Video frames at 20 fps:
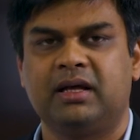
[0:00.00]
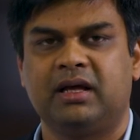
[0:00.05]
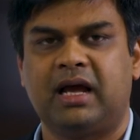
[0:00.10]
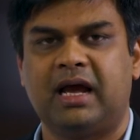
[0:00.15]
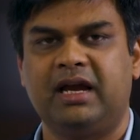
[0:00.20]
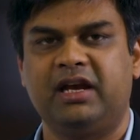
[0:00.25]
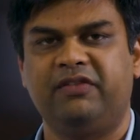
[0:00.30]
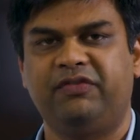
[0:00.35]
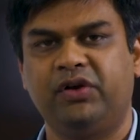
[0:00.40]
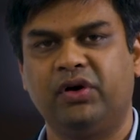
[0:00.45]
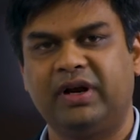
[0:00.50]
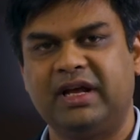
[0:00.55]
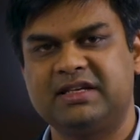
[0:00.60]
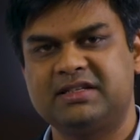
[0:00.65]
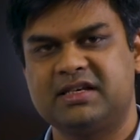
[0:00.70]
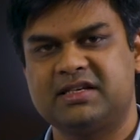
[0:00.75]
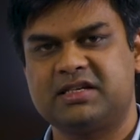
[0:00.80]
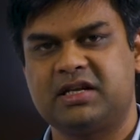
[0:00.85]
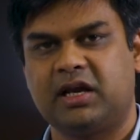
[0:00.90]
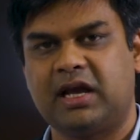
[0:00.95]
And if your
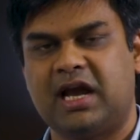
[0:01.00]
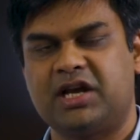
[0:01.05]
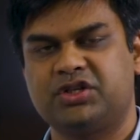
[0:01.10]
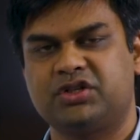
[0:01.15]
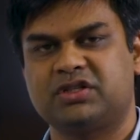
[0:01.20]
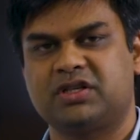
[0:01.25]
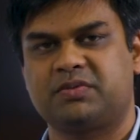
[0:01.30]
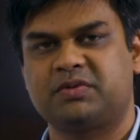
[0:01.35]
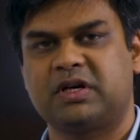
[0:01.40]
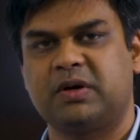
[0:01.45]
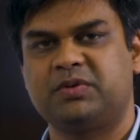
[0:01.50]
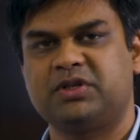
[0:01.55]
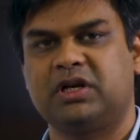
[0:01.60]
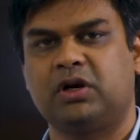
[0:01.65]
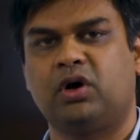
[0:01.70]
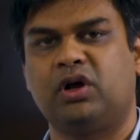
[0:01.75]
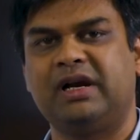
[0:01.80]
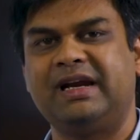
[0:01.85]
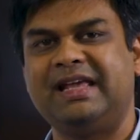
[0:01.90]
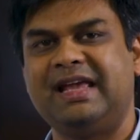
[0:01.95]
existing Azure subscription
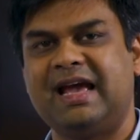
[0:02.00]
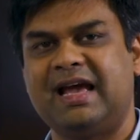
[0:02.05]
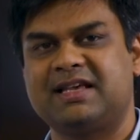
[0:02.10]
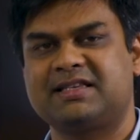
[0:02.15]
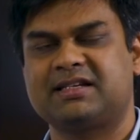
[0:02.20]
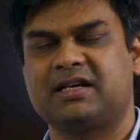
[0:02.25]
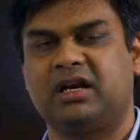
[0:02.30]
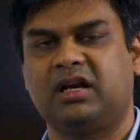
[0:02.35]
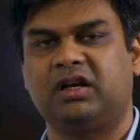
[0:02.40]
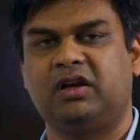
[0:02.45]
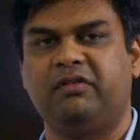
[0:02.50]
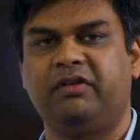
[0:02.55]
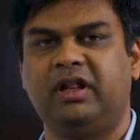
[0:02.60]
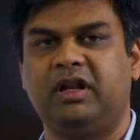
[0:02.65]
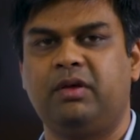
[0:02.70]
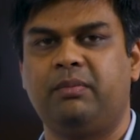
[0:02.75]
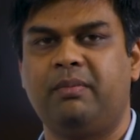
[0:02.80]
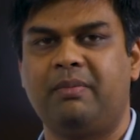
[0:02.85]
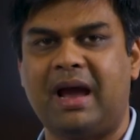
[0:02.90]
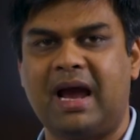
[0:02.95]
already has
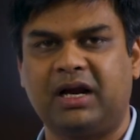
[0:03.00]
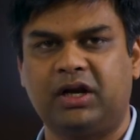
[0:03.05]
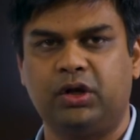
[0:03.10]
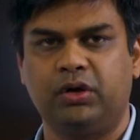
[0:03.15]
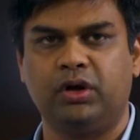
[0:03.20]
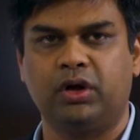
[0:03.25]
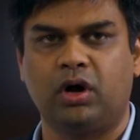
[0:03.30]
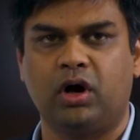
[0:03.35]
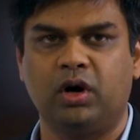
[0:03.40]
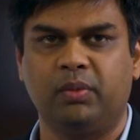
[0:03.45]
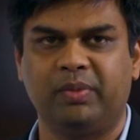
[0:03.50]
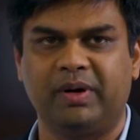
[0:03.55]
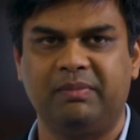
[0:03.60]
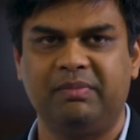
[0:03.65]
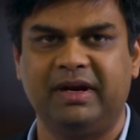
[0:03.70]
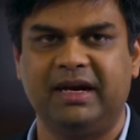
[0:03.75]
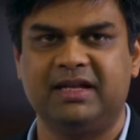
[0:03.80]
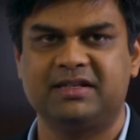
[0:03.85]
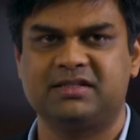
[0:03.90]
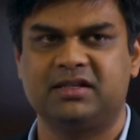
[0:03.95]
connectivity back to your on-prem
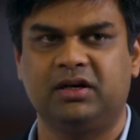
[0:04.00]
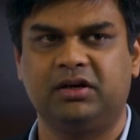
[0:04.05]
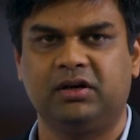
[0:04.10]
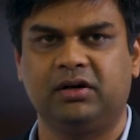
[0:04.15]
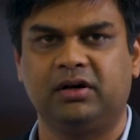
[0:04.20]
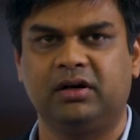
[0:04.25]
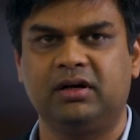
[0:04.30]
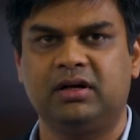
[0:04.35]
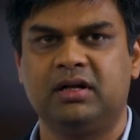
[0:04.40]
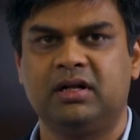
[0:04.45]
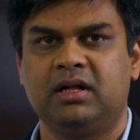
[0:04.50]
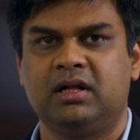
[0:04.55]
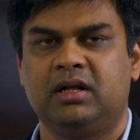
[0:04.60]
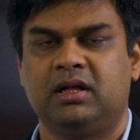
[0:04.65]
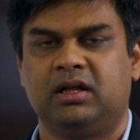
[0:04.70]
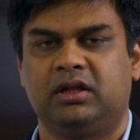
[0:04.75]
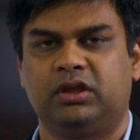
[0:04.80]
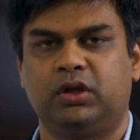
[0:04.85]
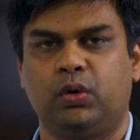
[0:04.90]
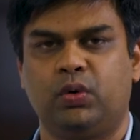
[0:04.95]
data center
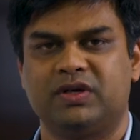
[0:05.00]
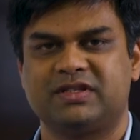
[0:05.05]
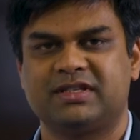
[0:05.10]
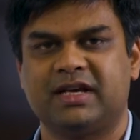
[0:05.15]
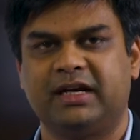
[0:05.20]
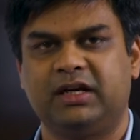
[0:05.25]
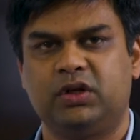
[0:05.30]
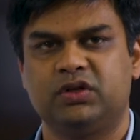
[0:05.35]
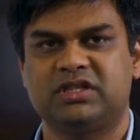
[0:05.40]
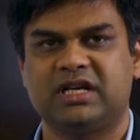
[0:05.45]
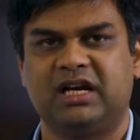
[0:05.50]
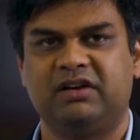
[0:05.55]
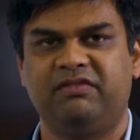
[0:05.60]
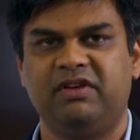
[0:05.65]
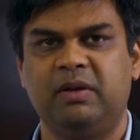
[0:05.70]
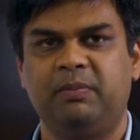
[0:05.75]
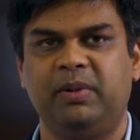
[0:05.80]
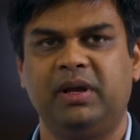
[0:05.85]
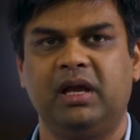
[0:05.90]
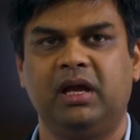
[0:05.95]
through a site-to-site
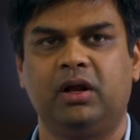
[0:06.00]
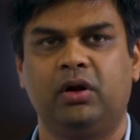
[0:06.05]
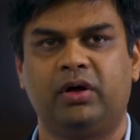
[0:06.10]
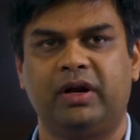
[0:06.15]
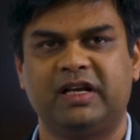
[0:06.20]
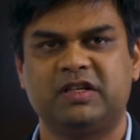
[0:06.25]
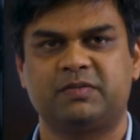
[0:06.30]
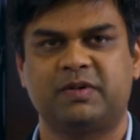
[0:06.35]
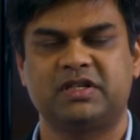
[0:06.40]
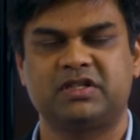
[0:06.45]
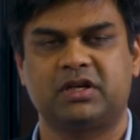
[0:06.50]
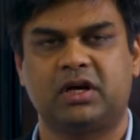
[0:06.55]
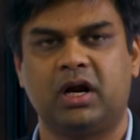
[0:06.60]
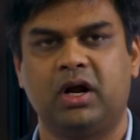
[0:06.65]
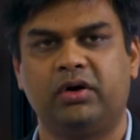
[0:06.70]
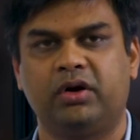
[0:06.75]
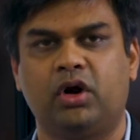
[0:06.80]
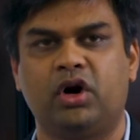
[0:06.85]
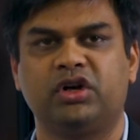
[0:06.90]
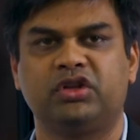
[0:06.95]
VPN or
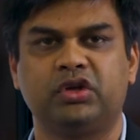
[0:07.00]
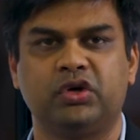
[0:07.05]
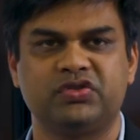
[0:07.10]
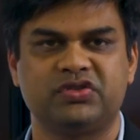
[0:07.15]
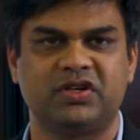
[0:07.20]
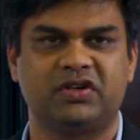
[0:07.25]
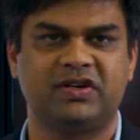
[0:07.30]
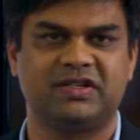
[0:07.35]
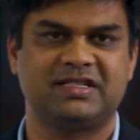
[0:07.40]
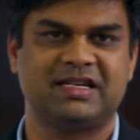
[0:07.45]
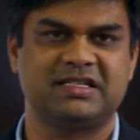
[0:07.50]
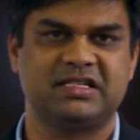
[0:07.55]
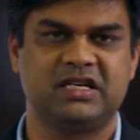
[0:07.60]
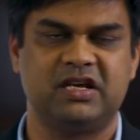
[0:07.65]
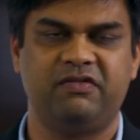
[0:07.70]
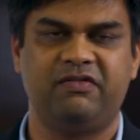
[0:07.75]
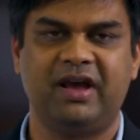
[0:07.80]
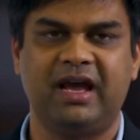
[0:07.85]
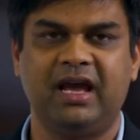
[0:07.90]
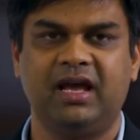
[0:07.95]
ExpressRoute or through Citrix
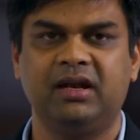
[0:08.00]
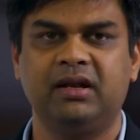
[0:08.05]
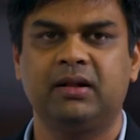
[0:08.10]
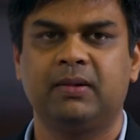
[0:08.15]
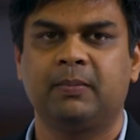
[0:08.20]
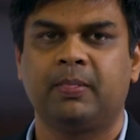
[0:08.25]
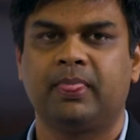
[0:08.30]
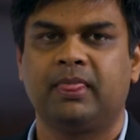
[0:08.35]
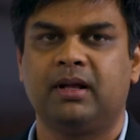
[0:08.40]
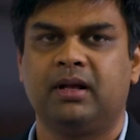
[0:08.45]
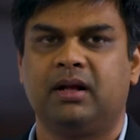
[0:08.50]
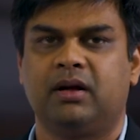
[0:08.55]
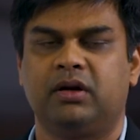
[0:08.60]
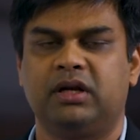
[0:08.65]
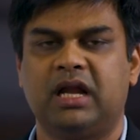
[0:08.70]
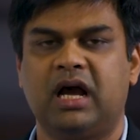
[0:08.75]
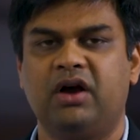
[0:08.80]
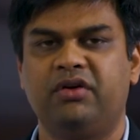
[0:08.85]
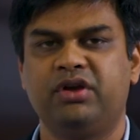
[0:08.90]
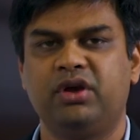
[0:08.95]
SD-WAN,
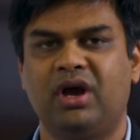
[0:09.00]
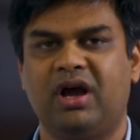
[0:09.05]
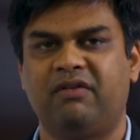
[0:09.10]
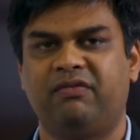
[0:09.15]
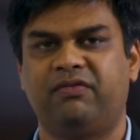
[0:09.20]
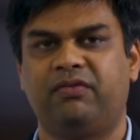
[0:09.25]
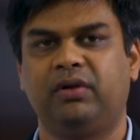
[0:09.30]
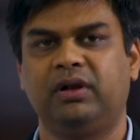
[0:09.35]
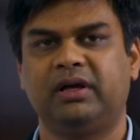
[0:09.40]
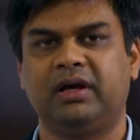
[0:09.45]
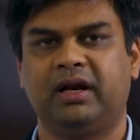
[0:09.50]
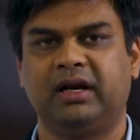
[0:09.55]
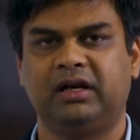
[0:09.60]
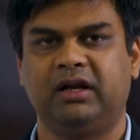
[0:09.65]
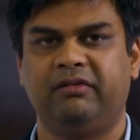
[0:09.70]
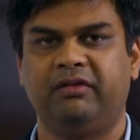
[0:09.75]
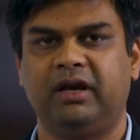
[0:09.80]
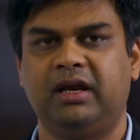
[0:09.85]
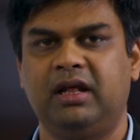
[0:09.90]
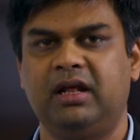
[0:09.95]
now you have full
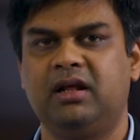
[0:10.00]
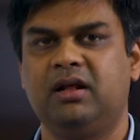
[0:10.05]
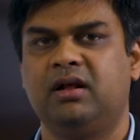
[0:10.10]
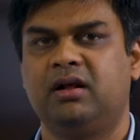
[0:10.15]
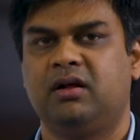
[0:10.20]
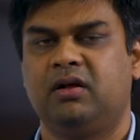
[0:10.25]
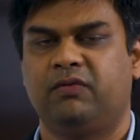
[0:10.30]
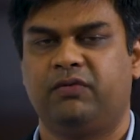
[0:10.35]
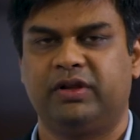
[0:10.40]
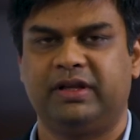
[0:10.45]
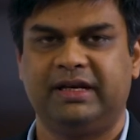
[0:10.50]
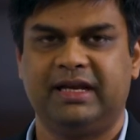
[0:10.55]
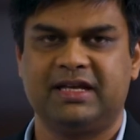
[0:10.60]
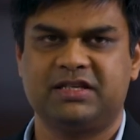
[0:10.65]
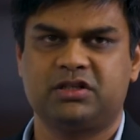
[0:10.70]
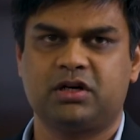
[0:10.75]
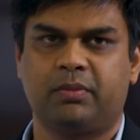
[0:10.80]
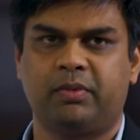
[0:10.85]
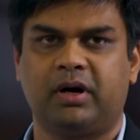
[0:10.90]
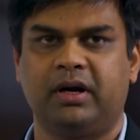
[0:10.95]
connectivity for the
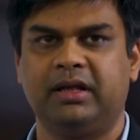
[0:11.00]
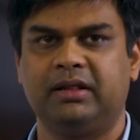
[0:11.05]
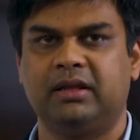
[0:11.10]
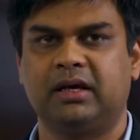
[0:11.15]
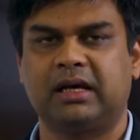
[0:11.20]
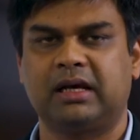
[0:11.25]
desktop running the